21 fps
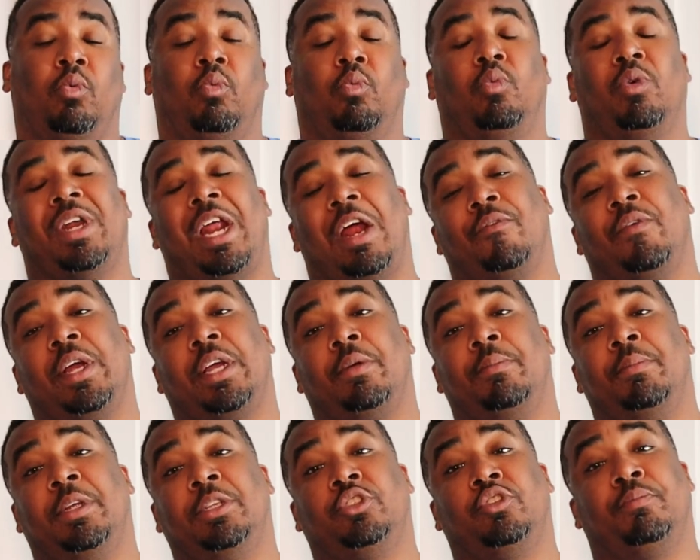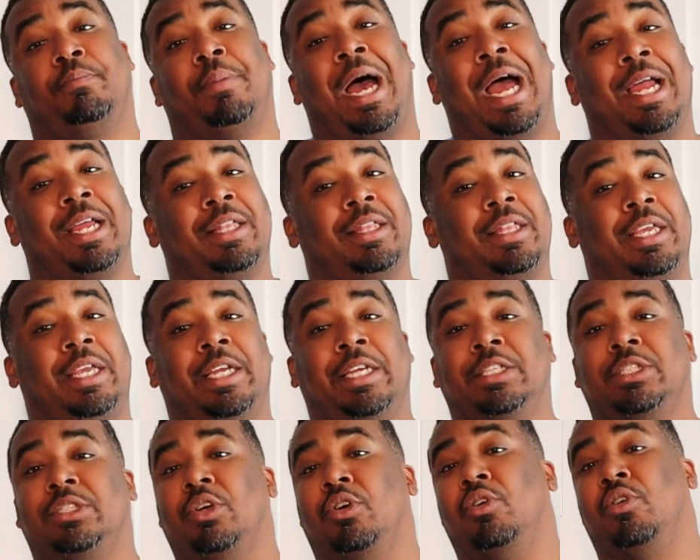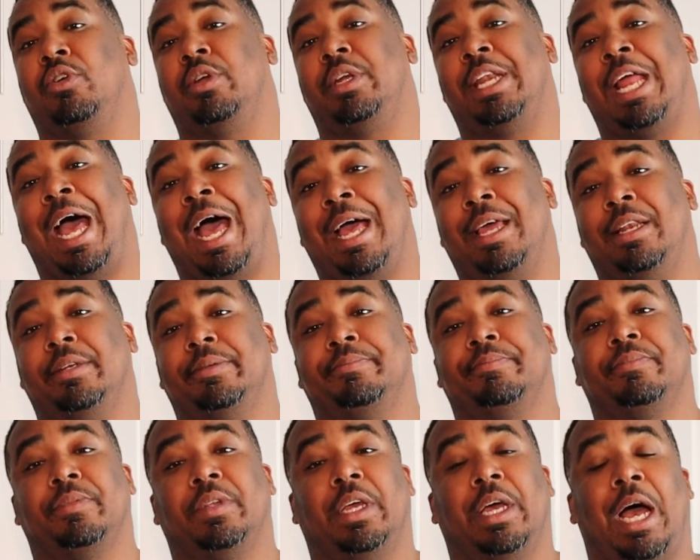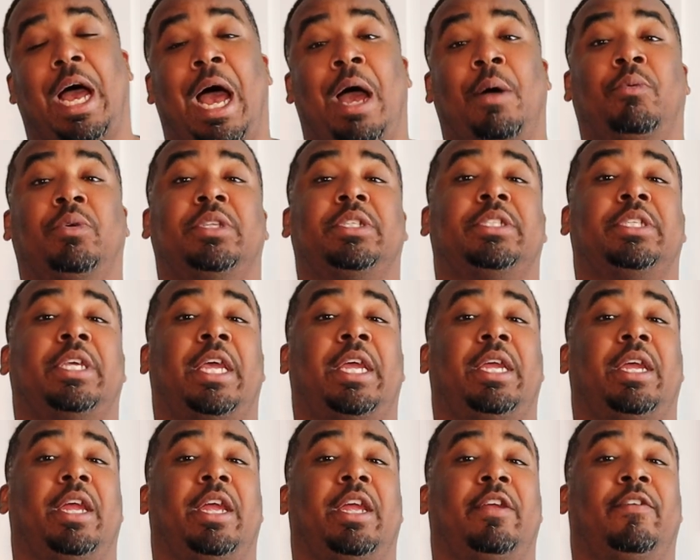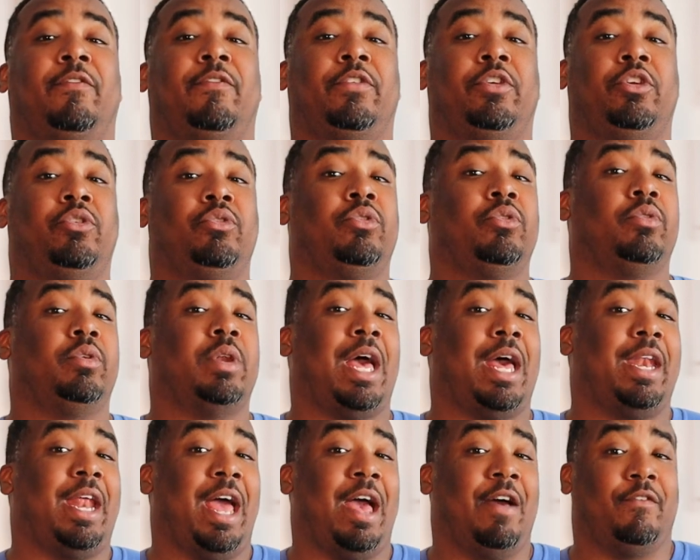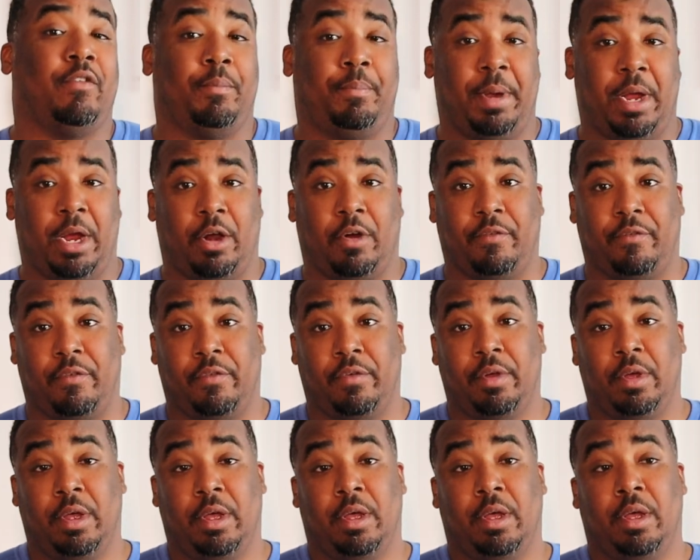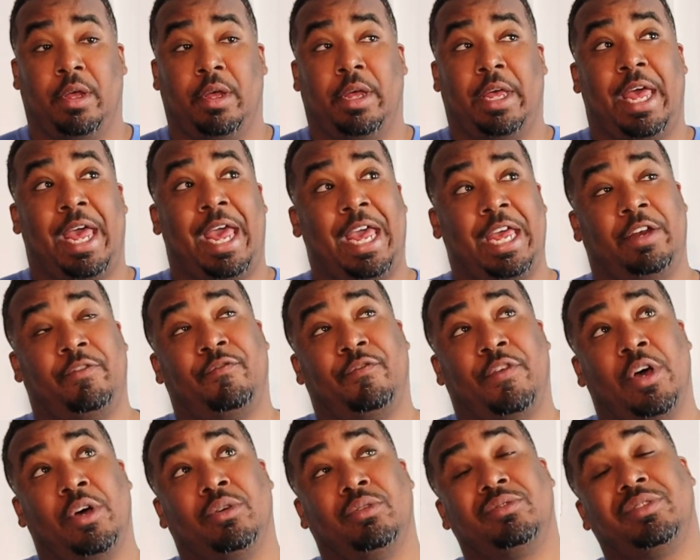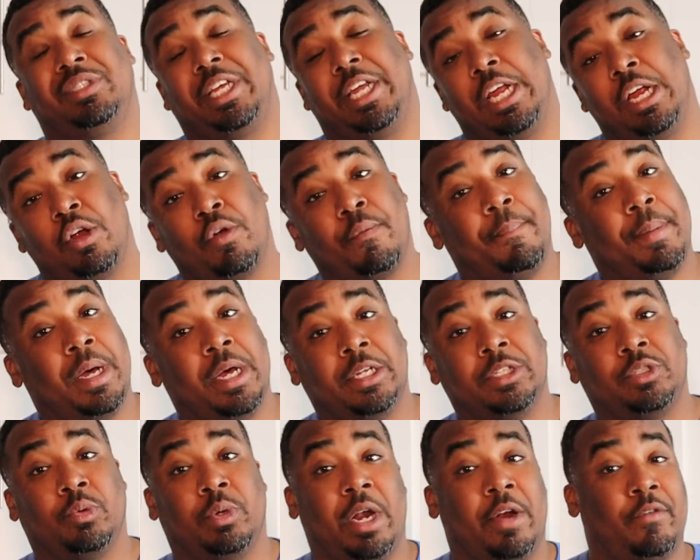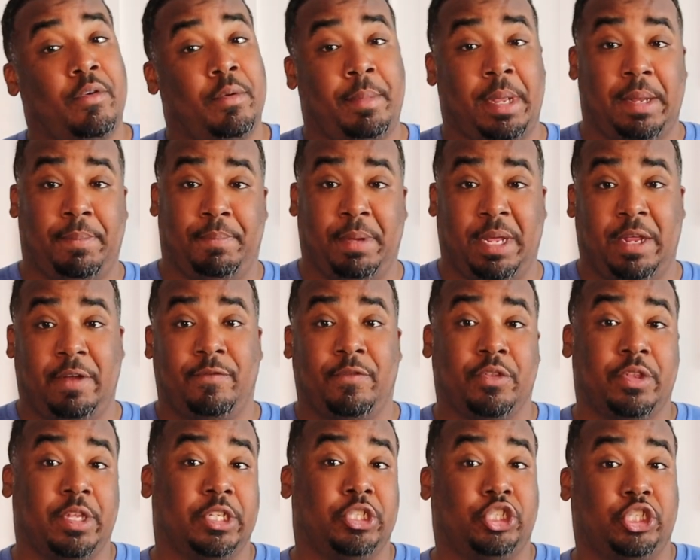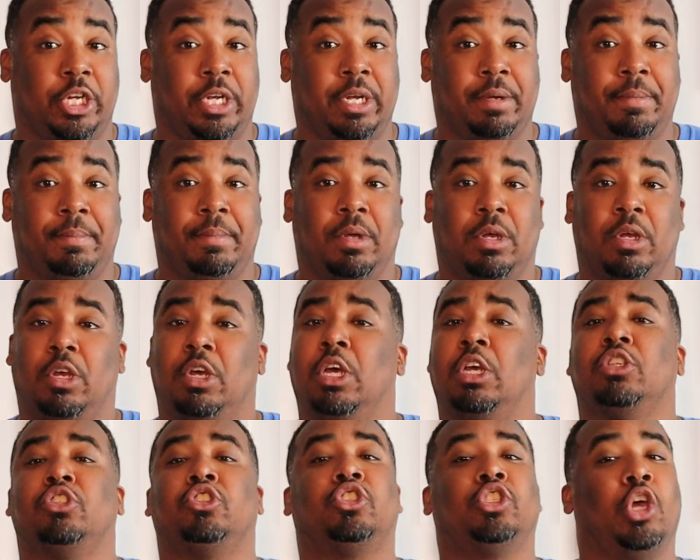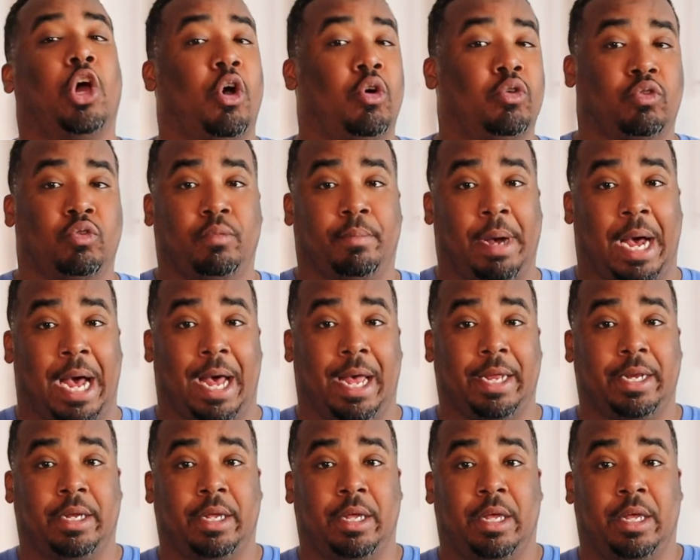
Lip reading: Would I recommend you buying these or not? I would say if you do not have a pair of headphones, earbuds, whatever it may be for the gym, total buy.